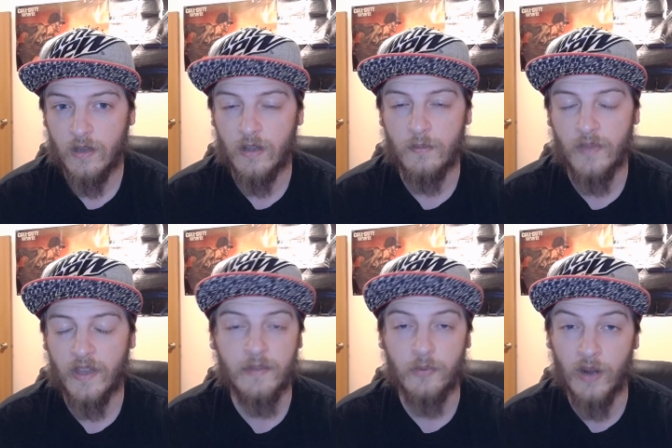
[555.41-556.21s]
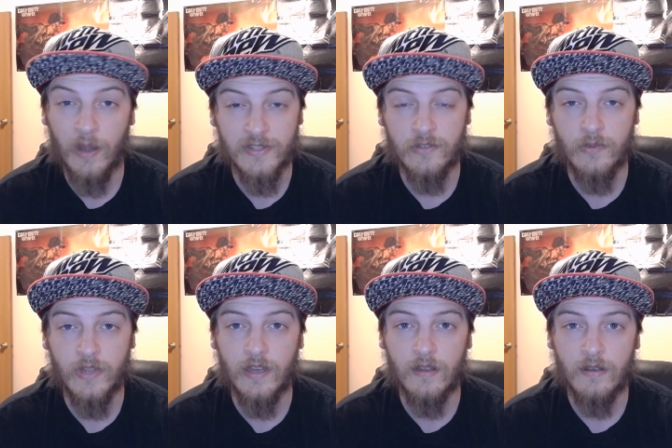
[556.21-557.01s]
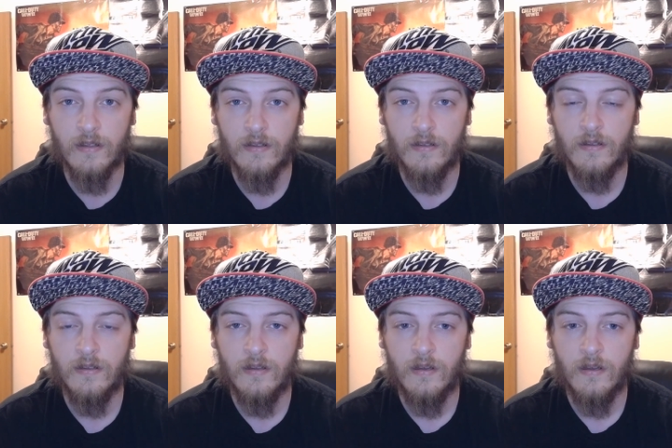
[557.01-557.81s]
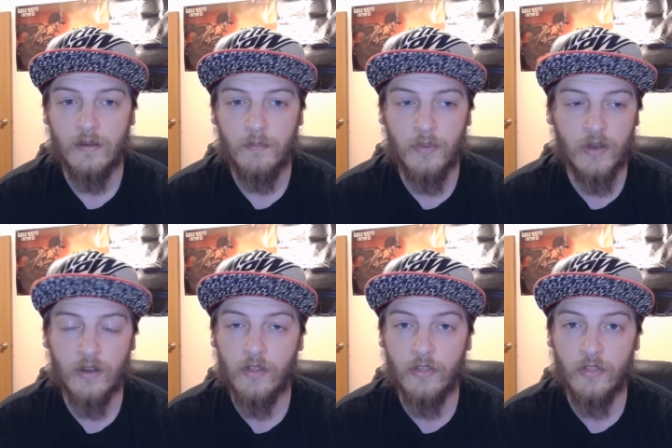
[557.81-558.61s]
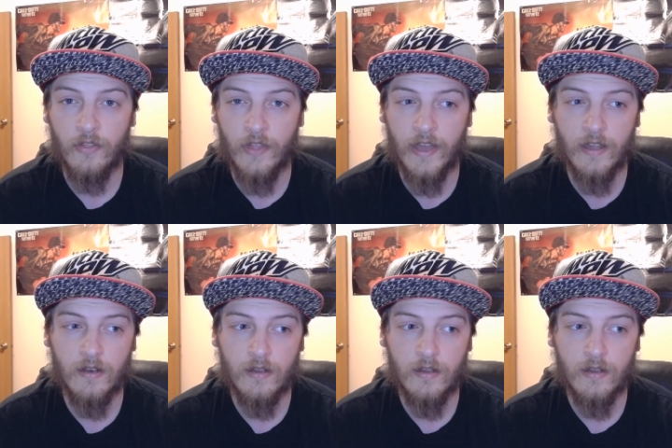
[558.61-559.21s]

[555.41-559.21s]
I can promise you that. But other than that,